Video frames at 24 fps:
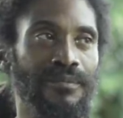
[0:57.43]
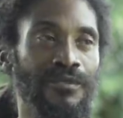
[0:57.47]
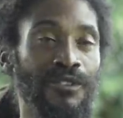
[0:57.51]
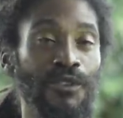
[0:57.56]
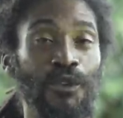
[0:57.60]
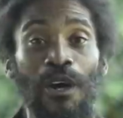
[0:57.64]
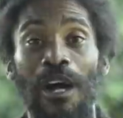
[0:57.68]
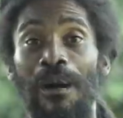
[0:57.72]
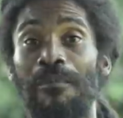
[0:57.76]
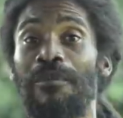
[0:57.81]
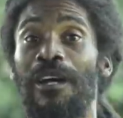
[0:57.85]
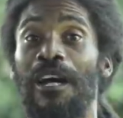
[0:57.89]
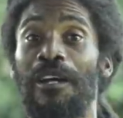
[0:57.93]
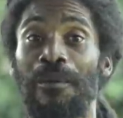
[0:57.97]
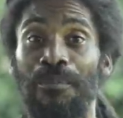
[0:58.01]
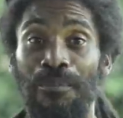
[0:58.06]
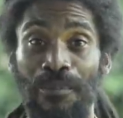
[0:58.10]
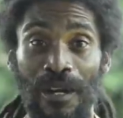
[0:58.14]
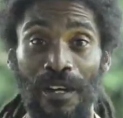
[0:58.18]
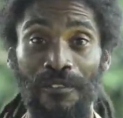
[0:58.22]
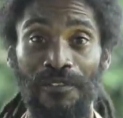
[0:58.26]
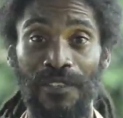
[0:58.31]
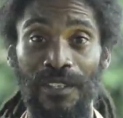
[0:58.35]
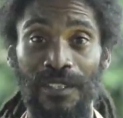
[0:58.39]
Though I'm not a
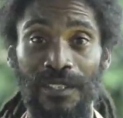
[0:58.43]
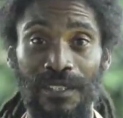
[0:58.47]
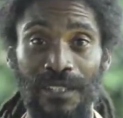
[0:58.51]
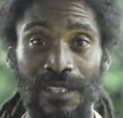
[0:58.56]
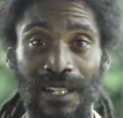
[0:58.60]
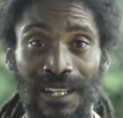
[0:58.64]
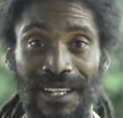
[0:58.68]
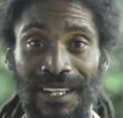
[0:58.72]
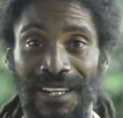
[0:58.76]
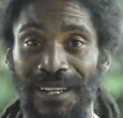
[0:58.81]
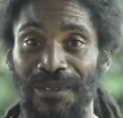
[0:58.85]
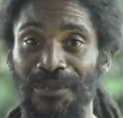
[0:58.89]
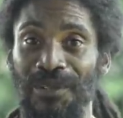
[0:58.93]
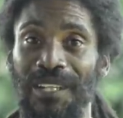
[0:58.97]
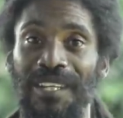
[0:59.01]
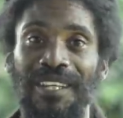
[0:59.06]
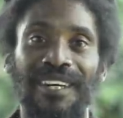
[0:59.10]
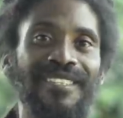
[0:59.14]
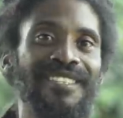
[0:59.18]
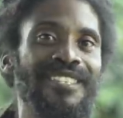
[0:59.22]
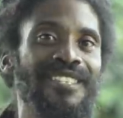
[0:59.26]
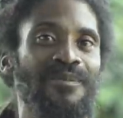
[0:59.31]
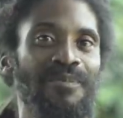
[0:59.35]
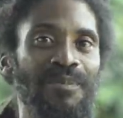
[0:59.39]
prophet, I will
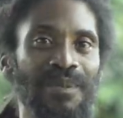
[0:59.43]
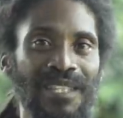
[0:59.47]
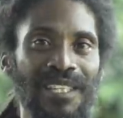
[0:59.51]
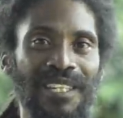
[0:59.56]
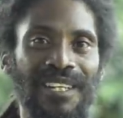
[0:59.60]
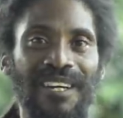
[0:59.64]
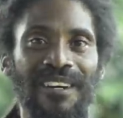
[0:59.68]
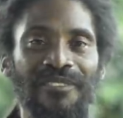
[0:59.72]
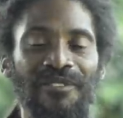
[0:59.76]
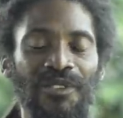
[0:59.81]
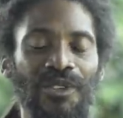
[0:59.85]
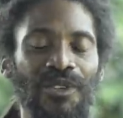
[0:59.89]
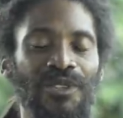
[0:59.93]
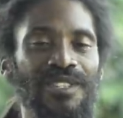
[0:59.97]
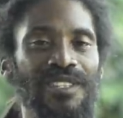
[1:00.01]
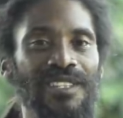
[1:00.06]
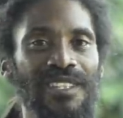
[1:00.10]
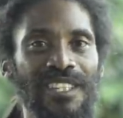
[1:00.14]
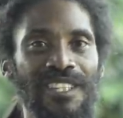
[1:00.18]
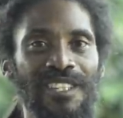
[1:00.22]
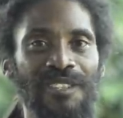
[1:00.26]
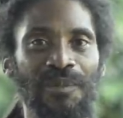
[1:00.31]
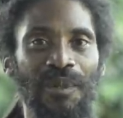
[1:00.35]
not speak of those things,